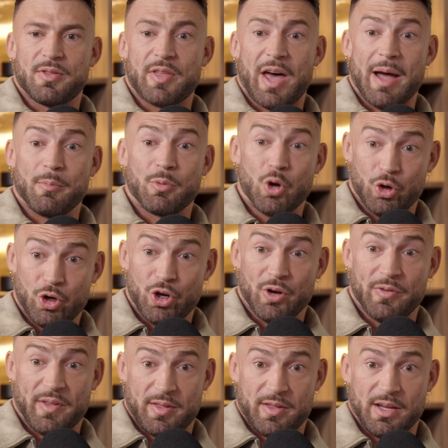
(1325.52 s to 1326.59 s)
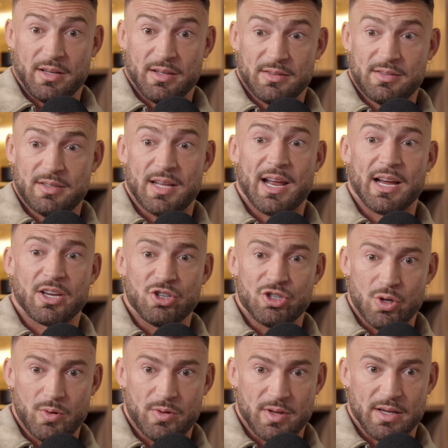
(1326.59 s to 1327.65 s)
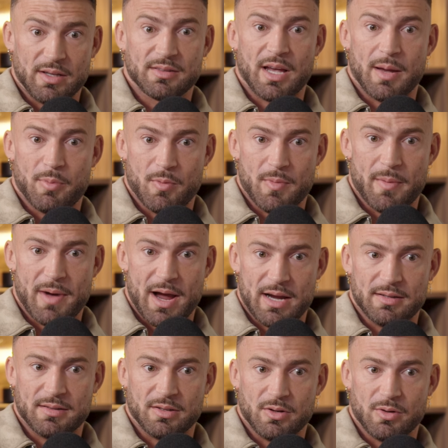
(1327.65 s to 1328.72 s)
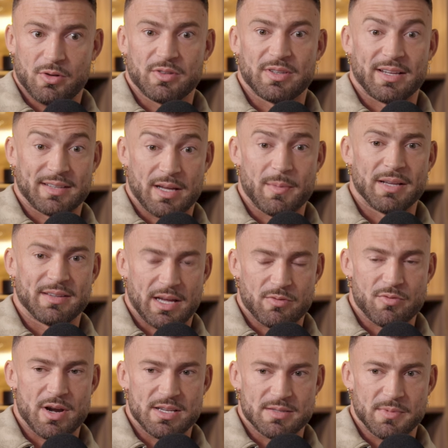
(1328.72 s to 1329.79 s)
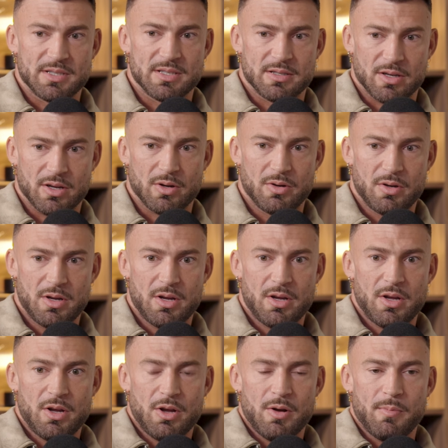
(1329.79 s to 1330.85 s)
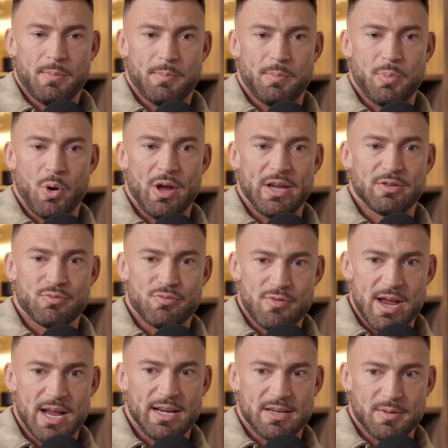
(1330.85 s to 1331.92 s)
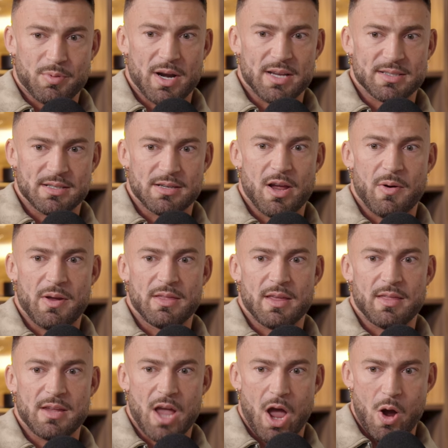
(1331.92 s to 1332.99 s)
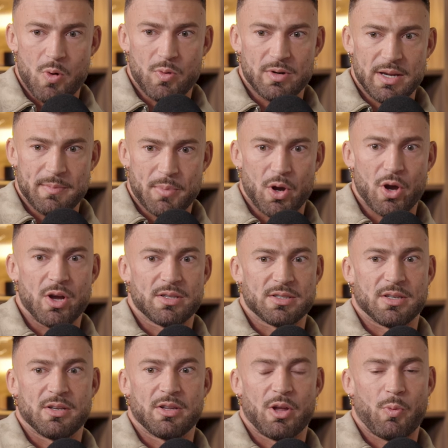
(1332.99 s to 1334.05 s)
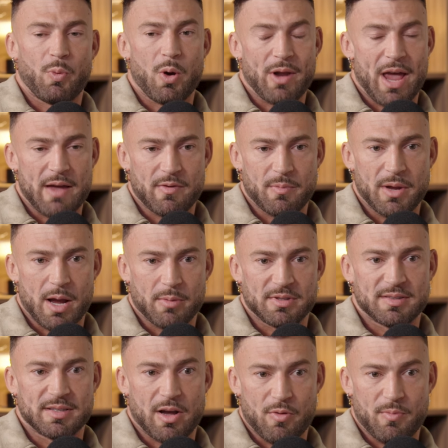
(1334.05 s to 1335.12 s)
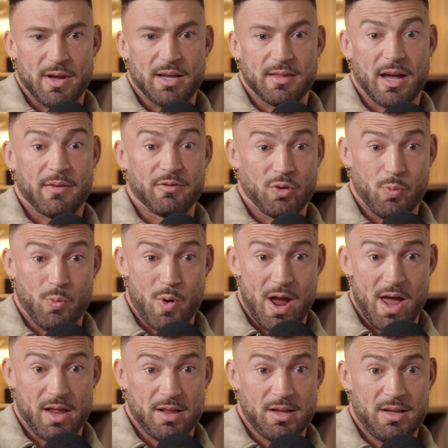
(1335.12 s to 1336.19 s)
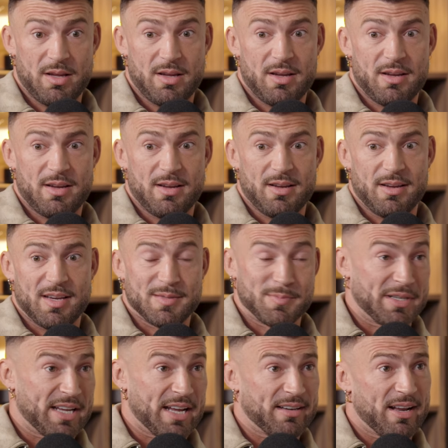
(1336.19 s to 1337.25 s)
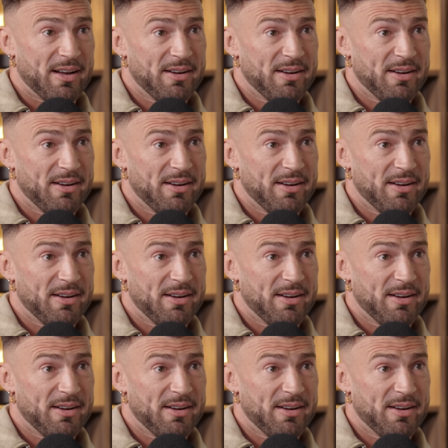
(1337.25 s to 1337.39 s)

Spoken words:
that I'm good enough at things and I can do things that I put my mind to because that's how my dad raised me to do. But it's really depressing knowing that the only person that won't ever be able to tell me that I've done well is my dad